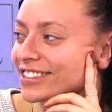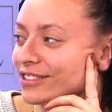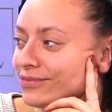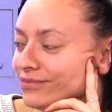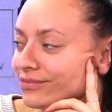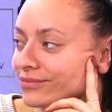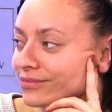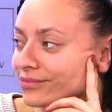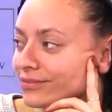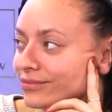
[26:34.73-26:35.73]

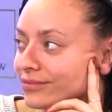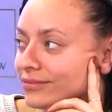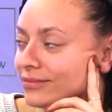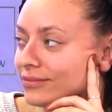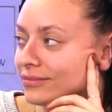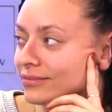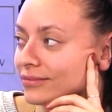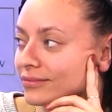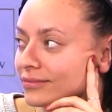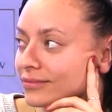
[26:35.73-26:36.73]

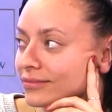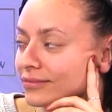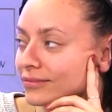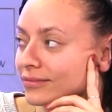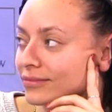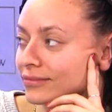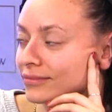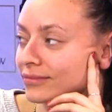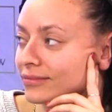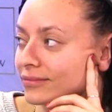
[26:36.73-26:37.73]

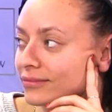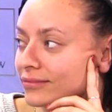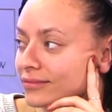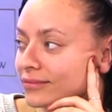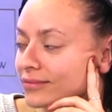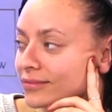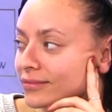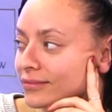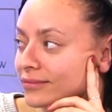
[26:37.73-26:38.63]
(silent)